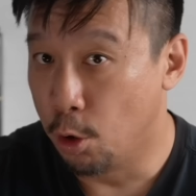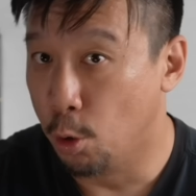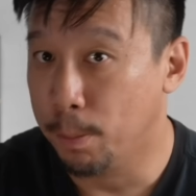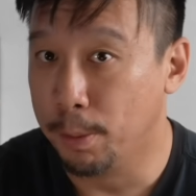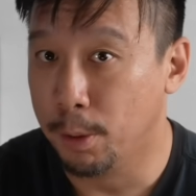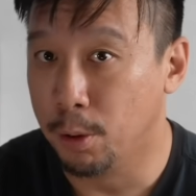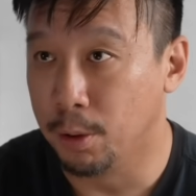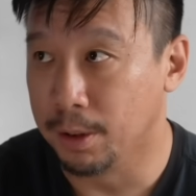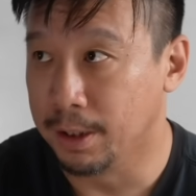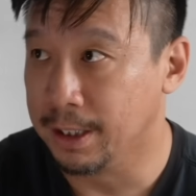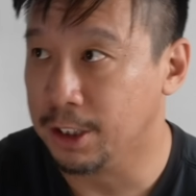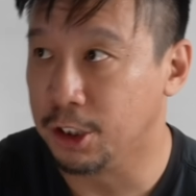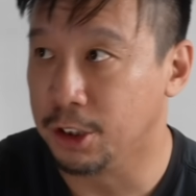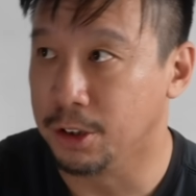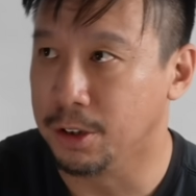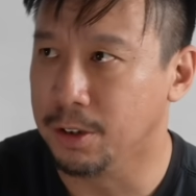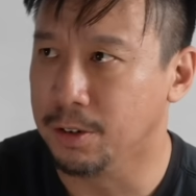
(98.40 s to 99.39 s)
Oppo
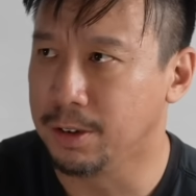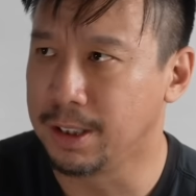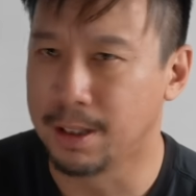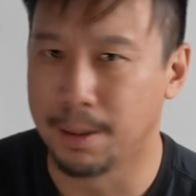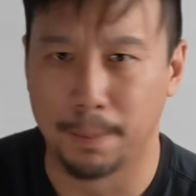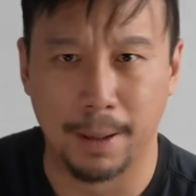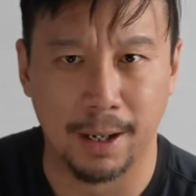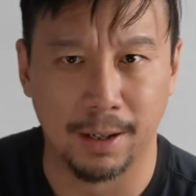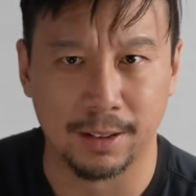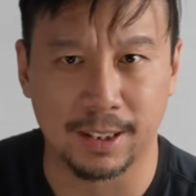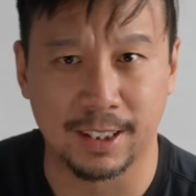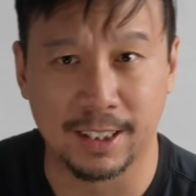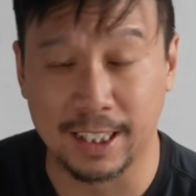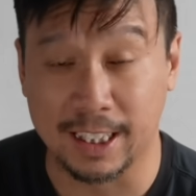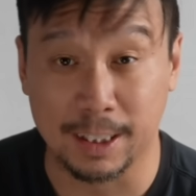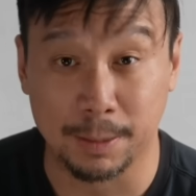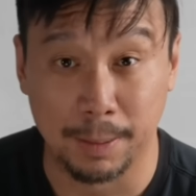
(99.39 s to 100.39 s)
introduced about
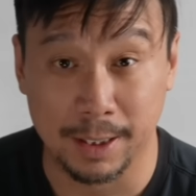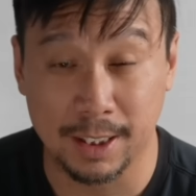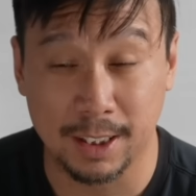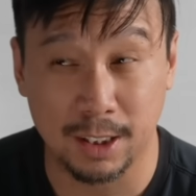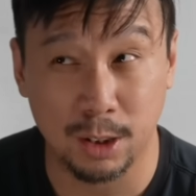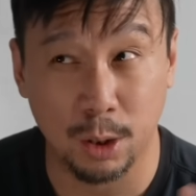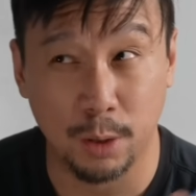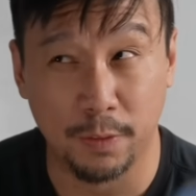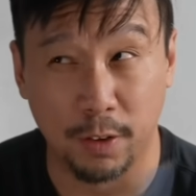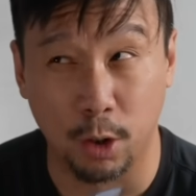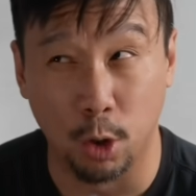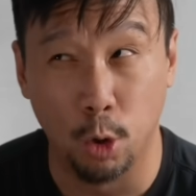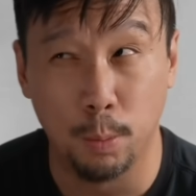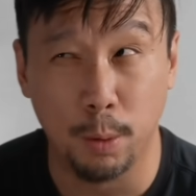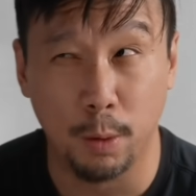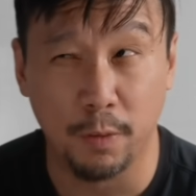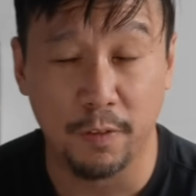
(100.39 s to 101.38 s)
6 months ago for the
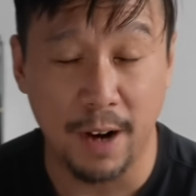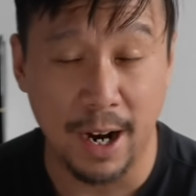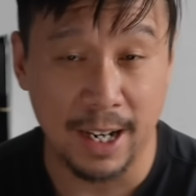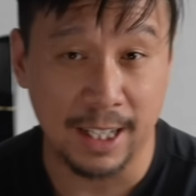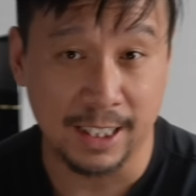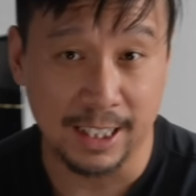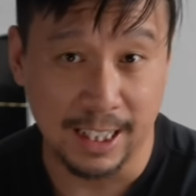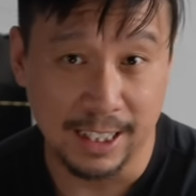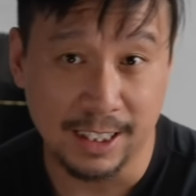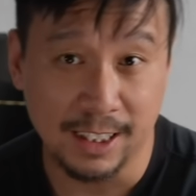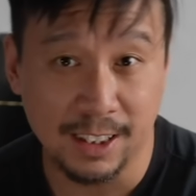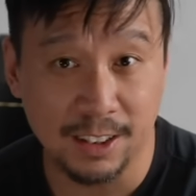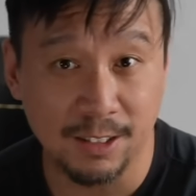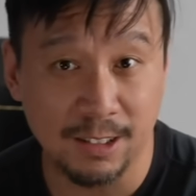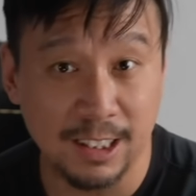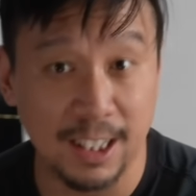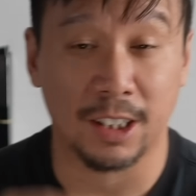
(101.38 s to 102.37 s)
Oppo Find X8
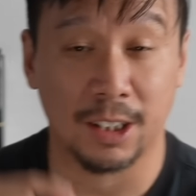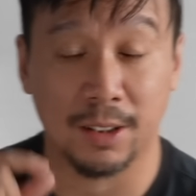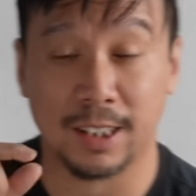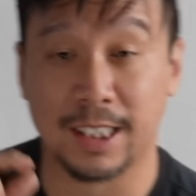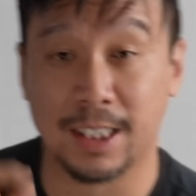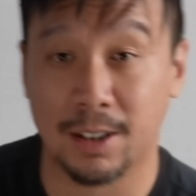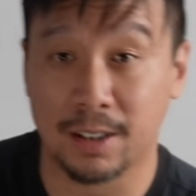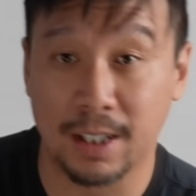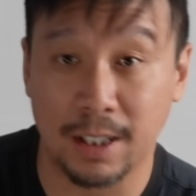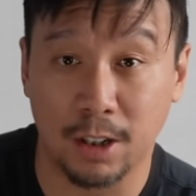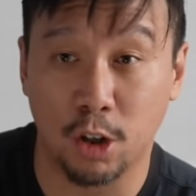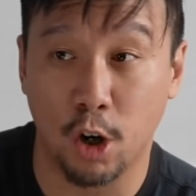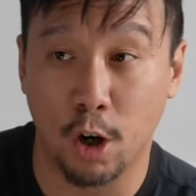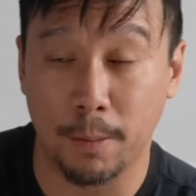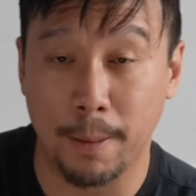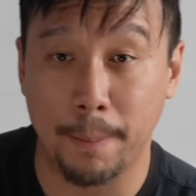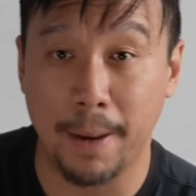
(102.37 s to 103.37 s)
series. So the silicon
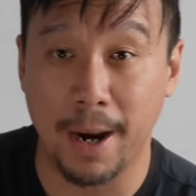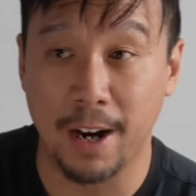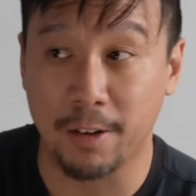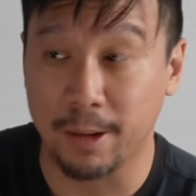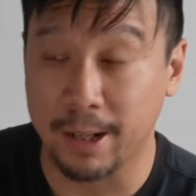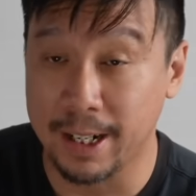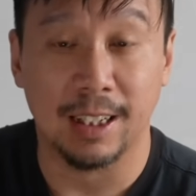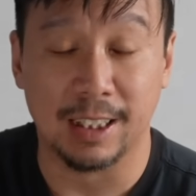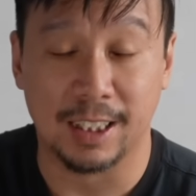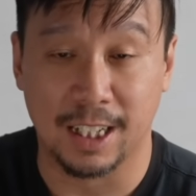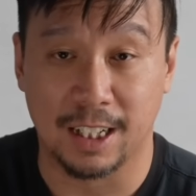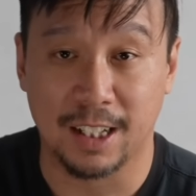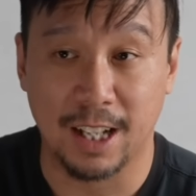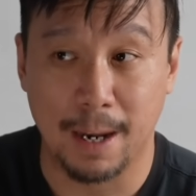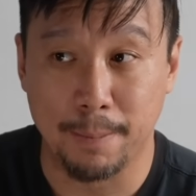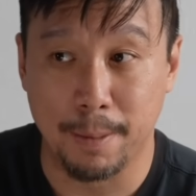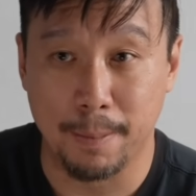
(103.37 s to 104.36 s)
carbon battery, it's a
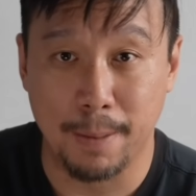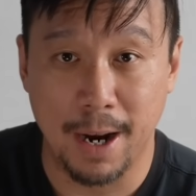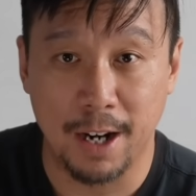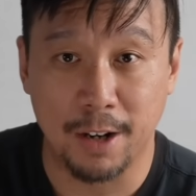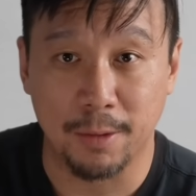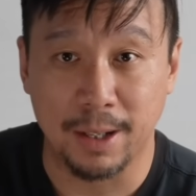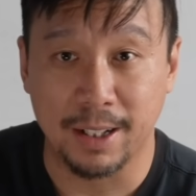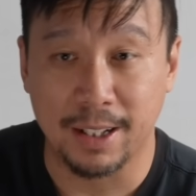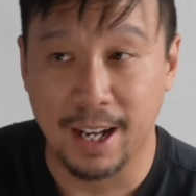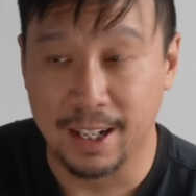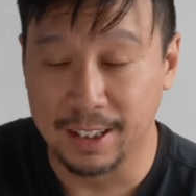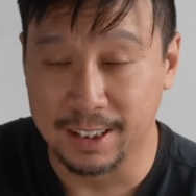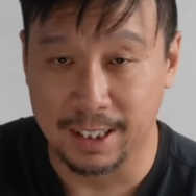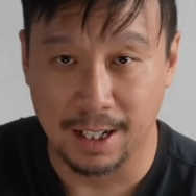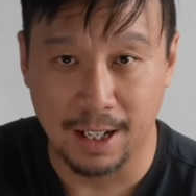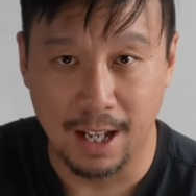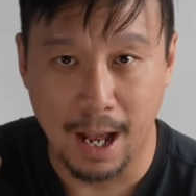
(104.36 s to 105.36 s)
type of battery that
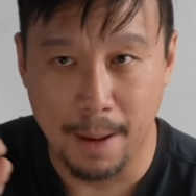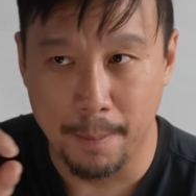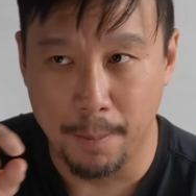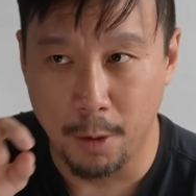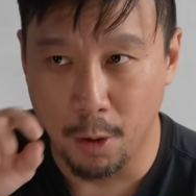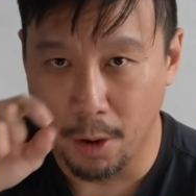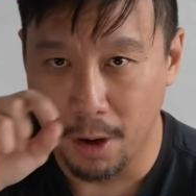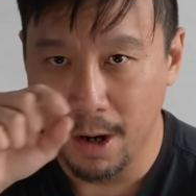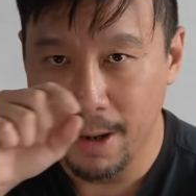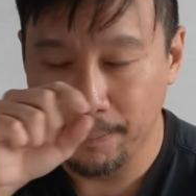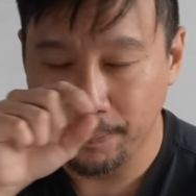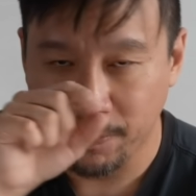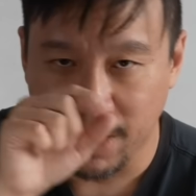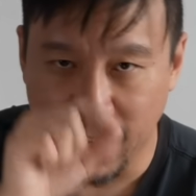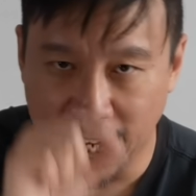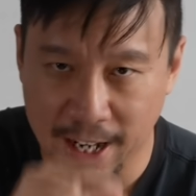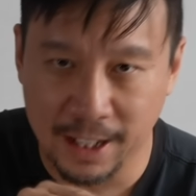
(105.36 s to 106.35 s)
is a lot more
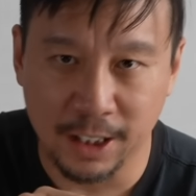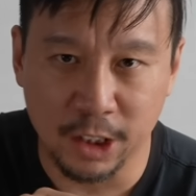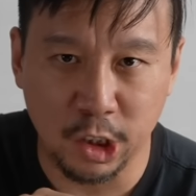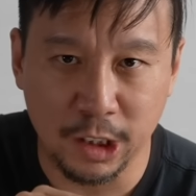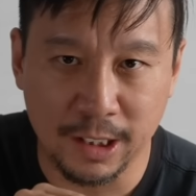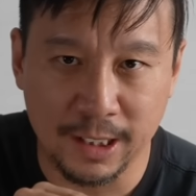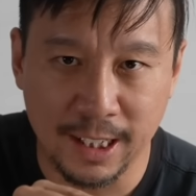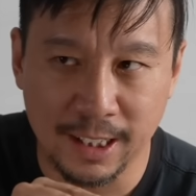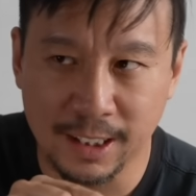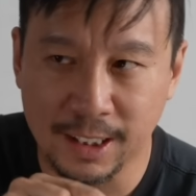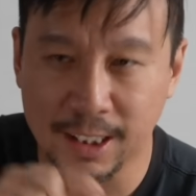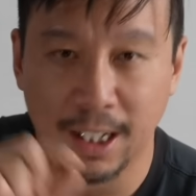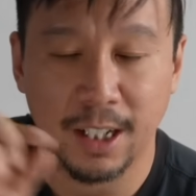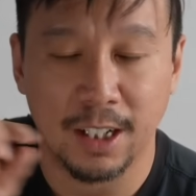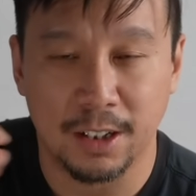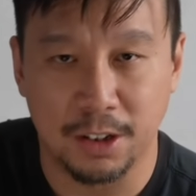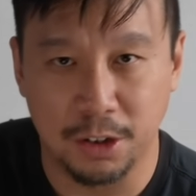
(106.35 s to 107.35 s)
energy dense
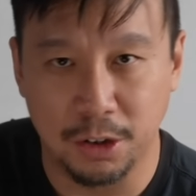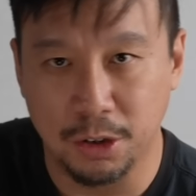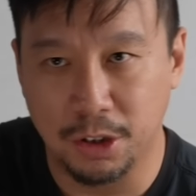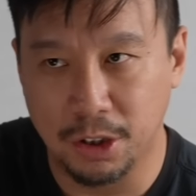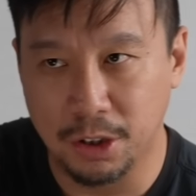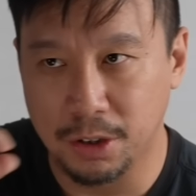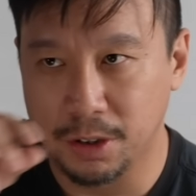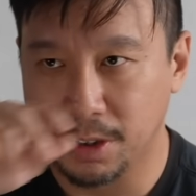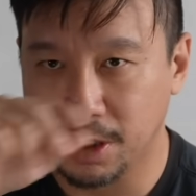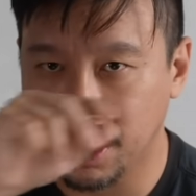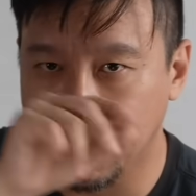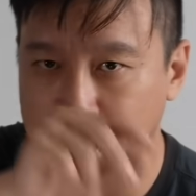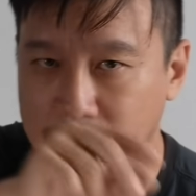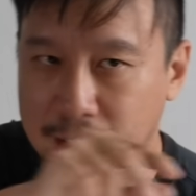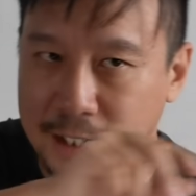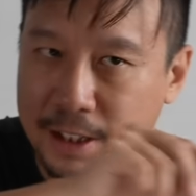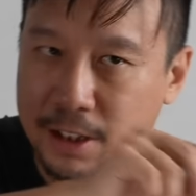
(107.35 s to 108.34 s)
due to
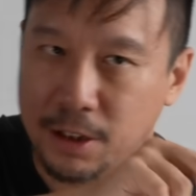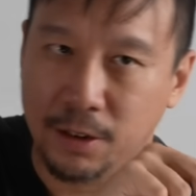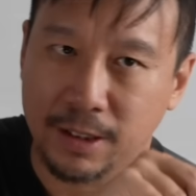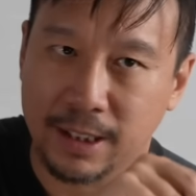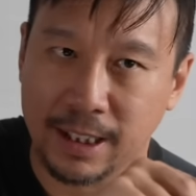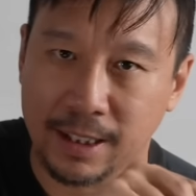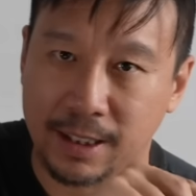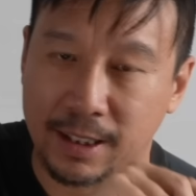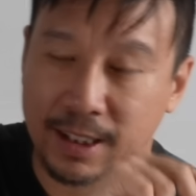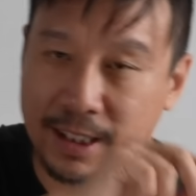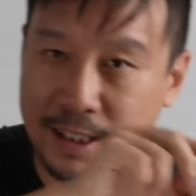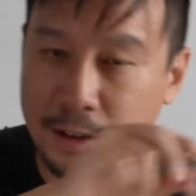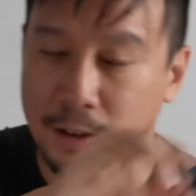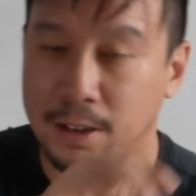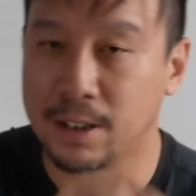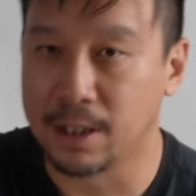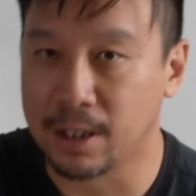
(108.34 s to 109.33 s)
it using
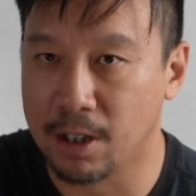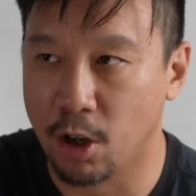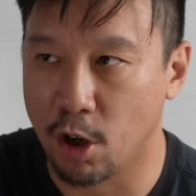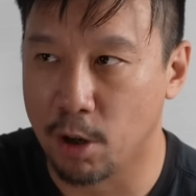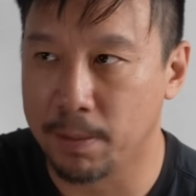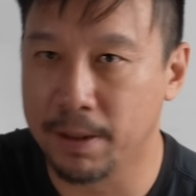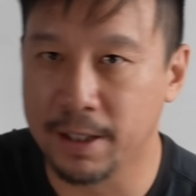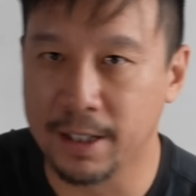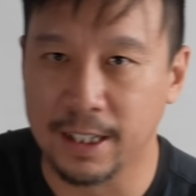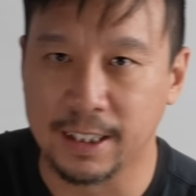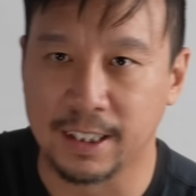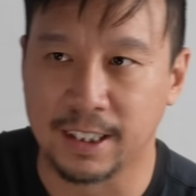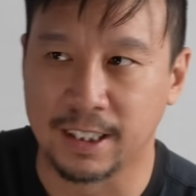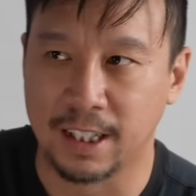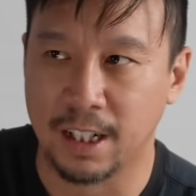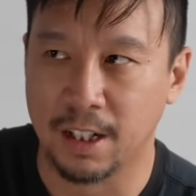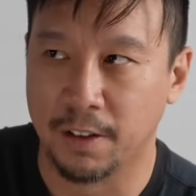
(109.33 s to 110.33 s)
silicon carbon
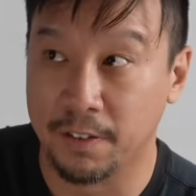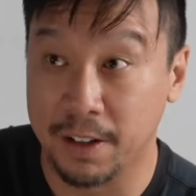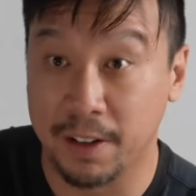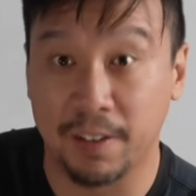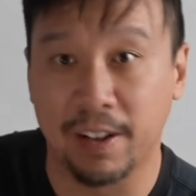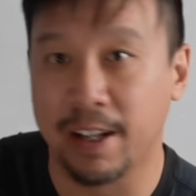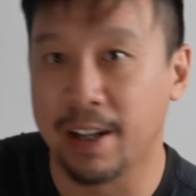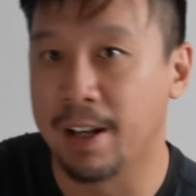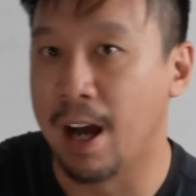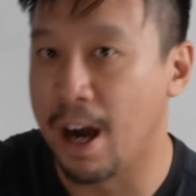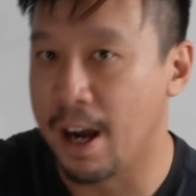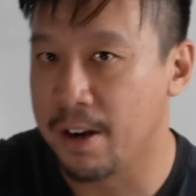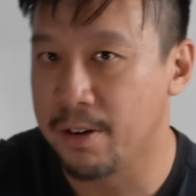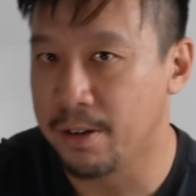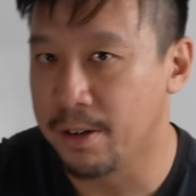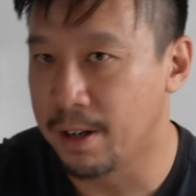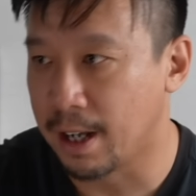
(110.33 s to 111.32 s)
instead of lithium
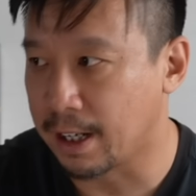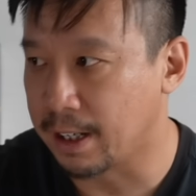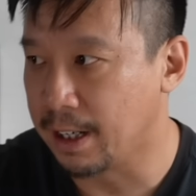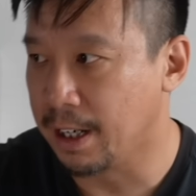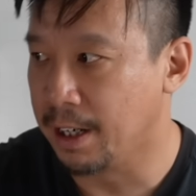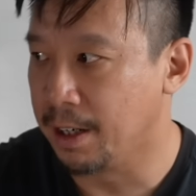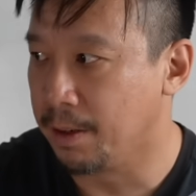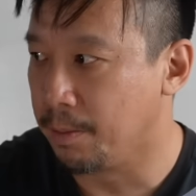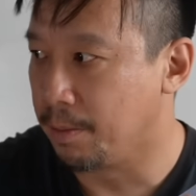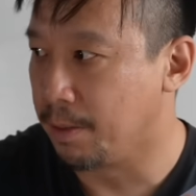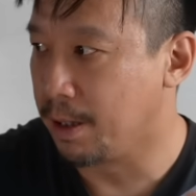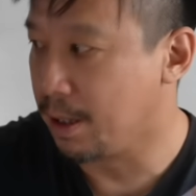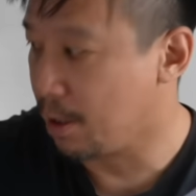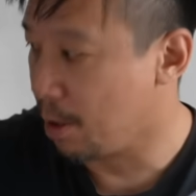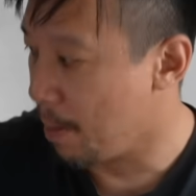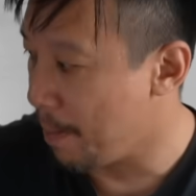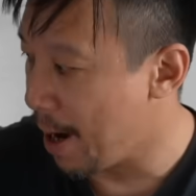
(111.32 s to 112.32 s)
ion, like in
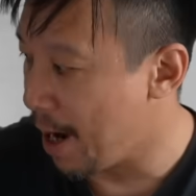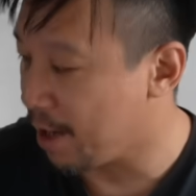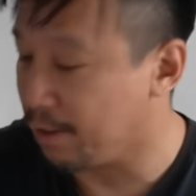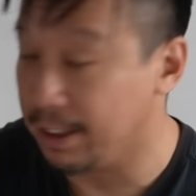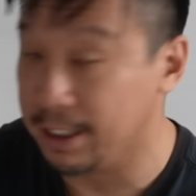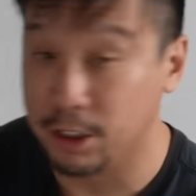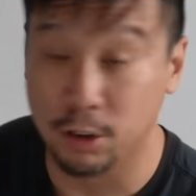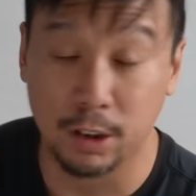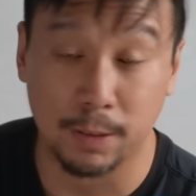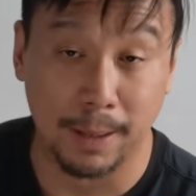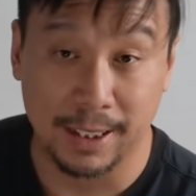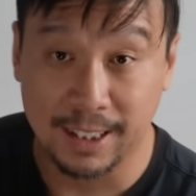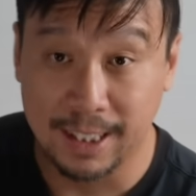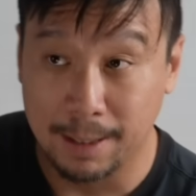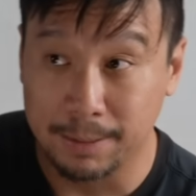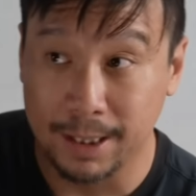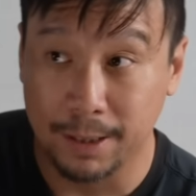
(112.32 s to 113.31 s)
the batteries used by
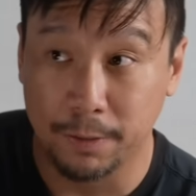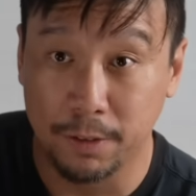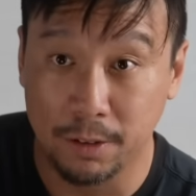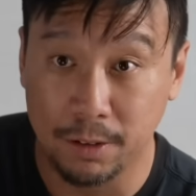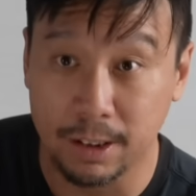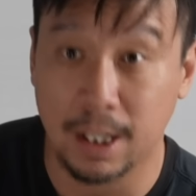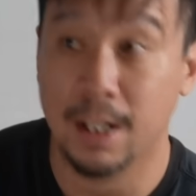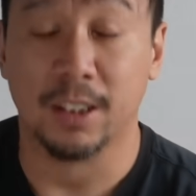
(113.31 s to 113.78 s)
Samsung phones.